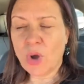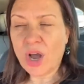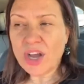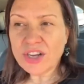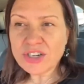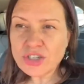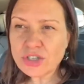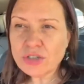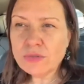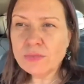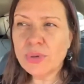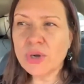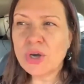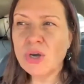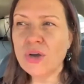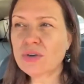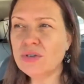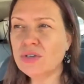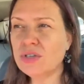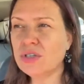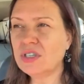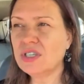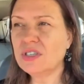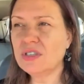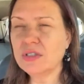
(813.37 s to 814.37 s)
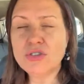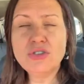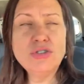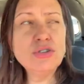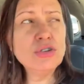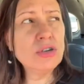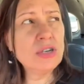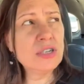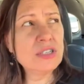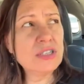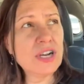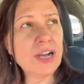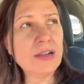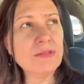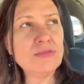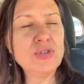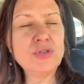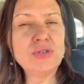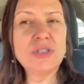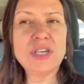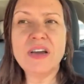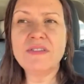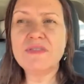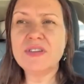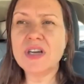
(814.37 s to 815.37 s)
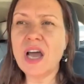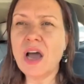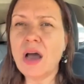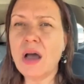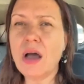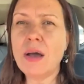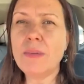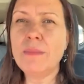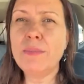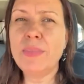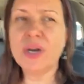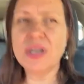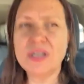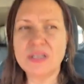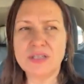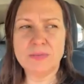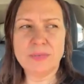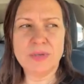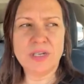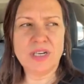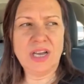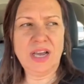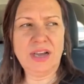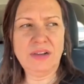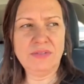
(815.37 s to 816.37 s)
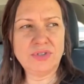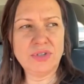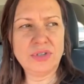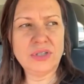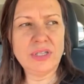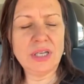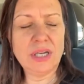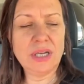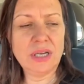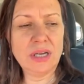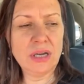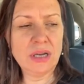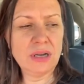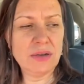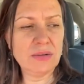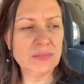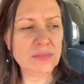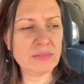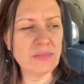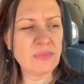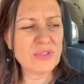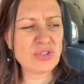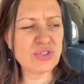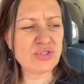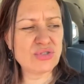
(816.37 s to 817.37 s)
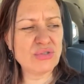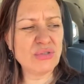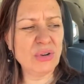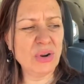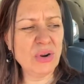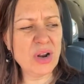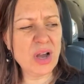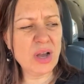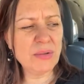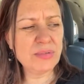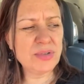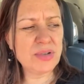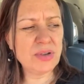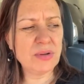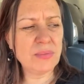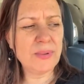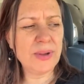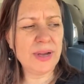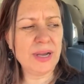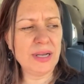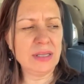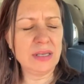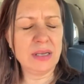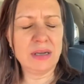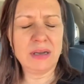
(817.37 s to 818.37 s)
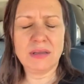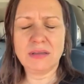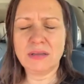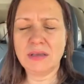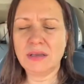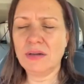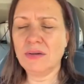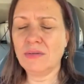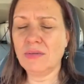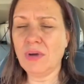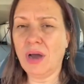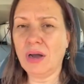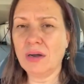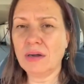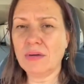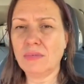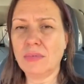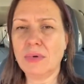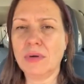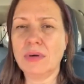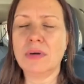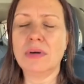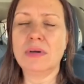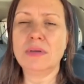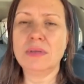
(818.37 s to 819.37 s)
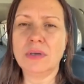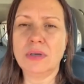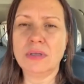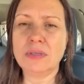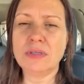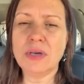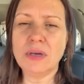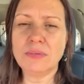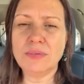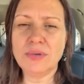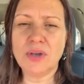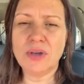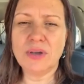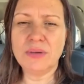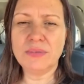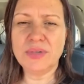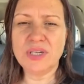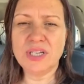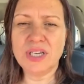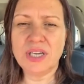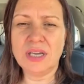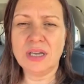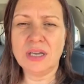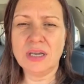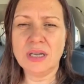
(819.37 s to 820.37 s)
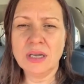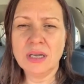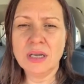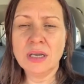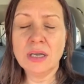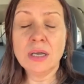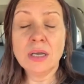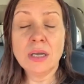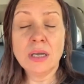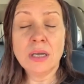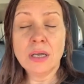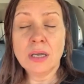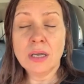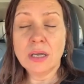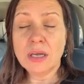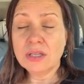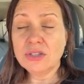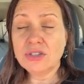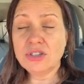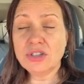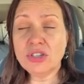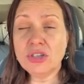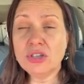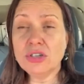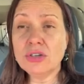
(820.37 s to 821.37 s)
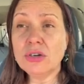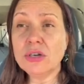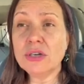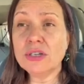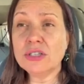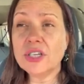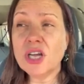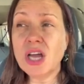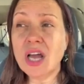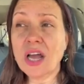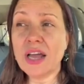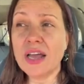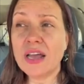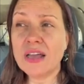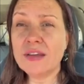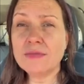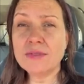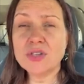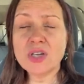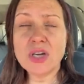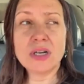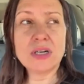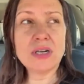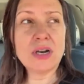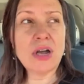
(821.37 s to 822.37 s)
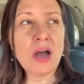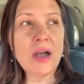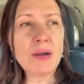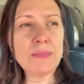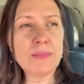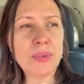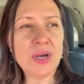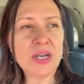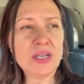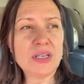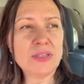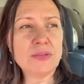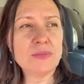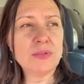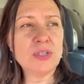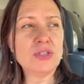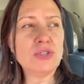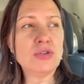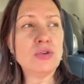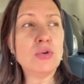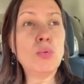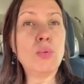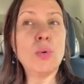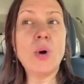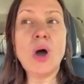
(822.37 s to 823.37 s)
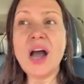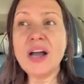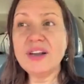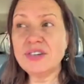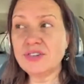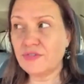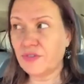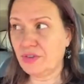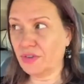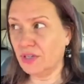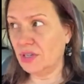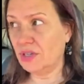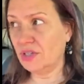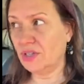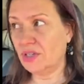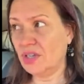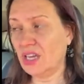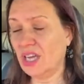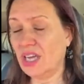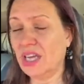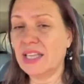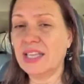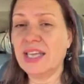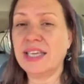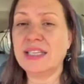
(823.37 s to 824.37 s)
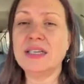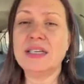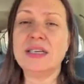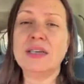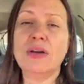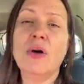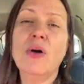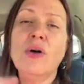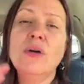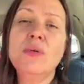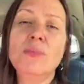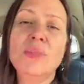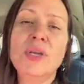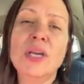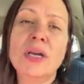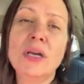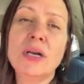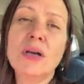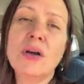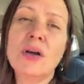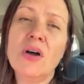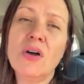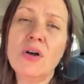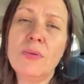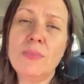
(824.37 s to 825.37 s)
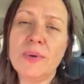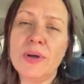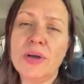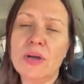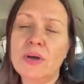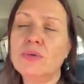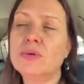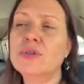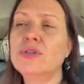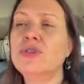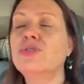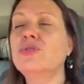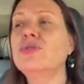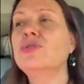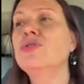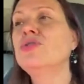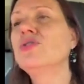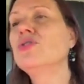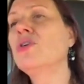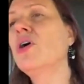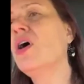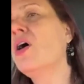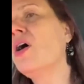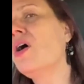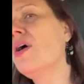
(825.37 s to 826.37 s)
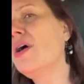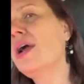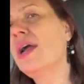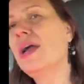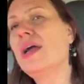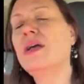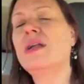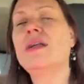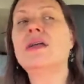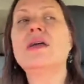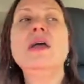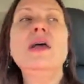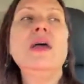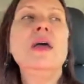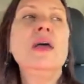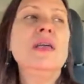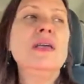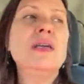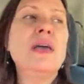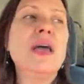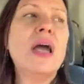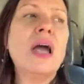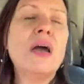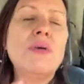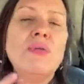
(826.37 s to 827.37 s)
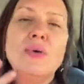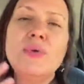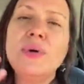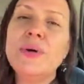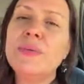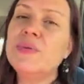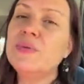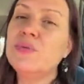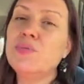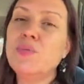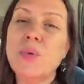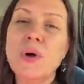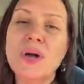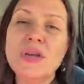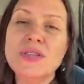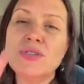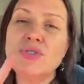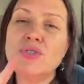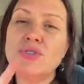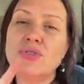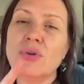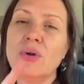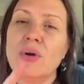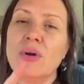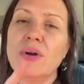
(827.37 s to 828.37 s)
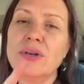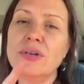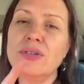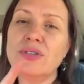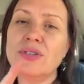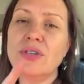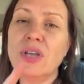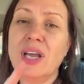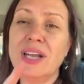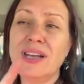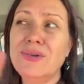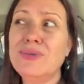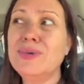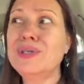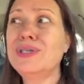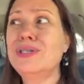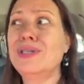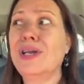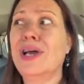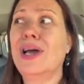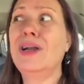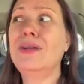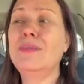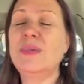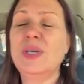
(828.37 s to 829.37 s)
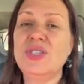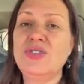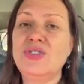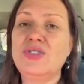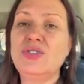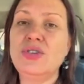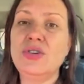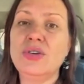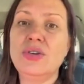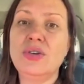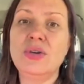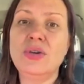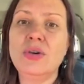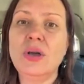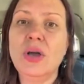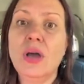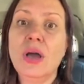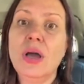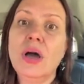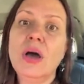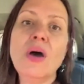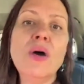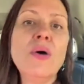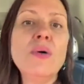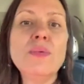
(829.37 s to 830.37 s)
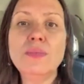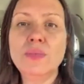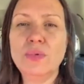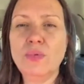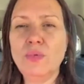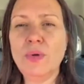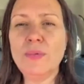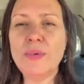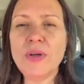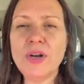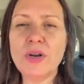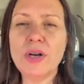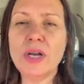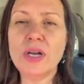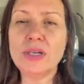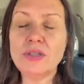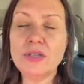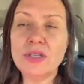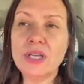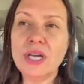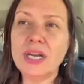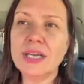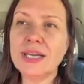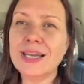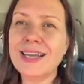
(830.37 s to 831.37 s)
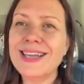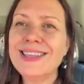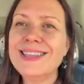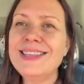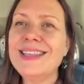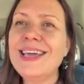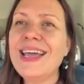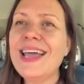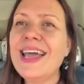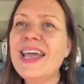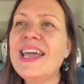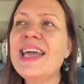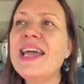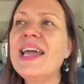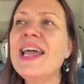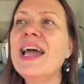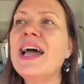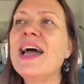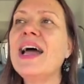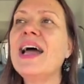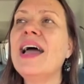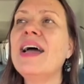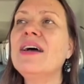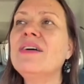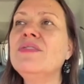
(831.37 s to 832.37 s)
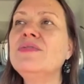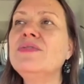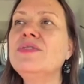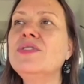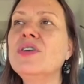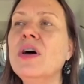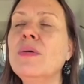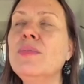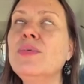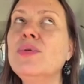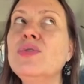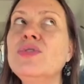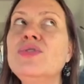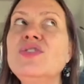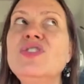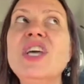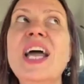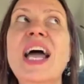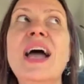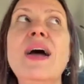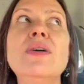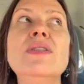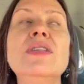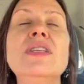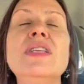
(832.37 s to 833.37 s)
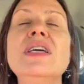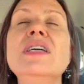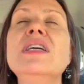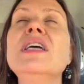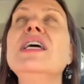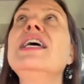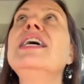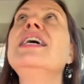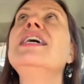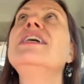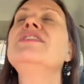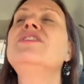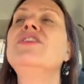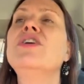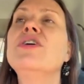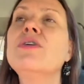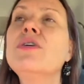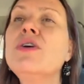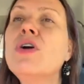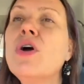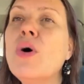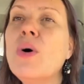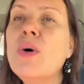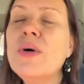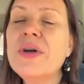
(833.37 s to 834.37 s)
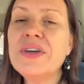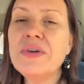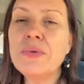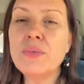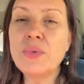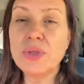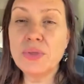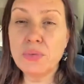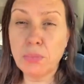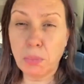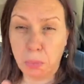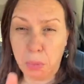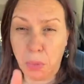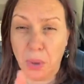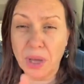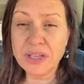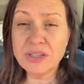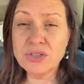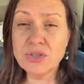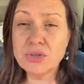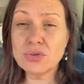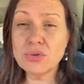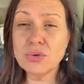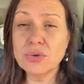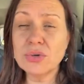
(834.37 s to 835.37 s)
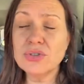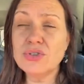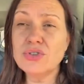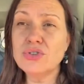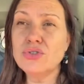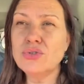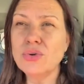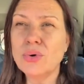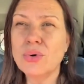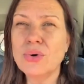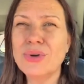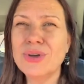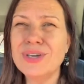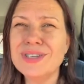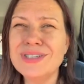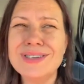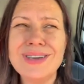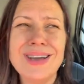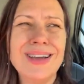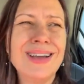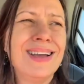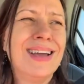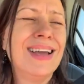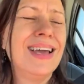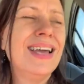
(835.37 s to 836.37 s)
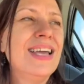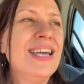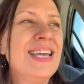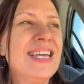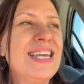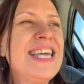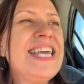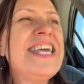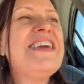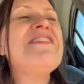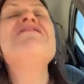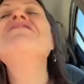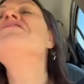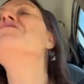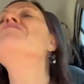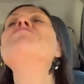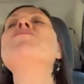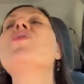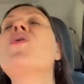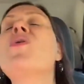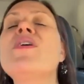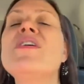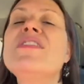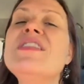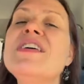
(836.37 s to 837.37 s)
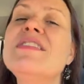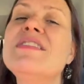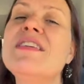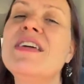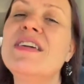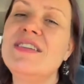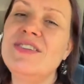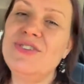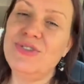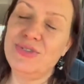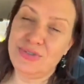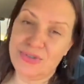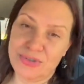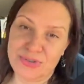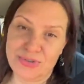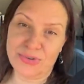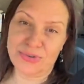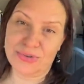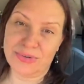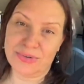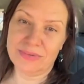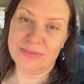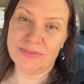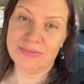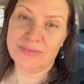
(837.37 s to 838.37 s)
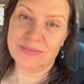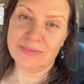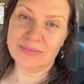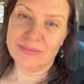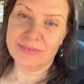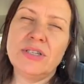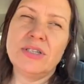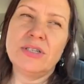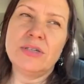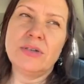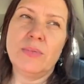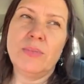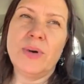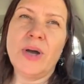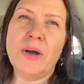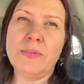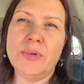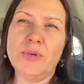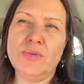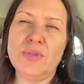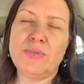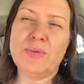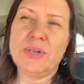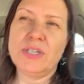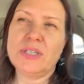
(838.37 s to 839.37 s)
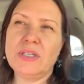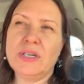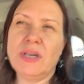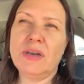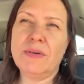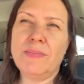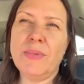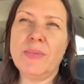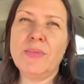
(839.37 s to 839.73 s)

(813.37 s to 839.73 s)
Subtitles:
Washington Post, New York Times used to have an ombudsman after they screwed up so badly on the Iraq War and the WMD. The New York Times got an ombudsman to watch for this thing, and they did a whole mea culpa, and we're so sorry, and yeah, we went with one source, and it was anonymous, too. Oh, we better not do that again. They have doubled down. They're going with one source stories even more than they used to. President Obama was president.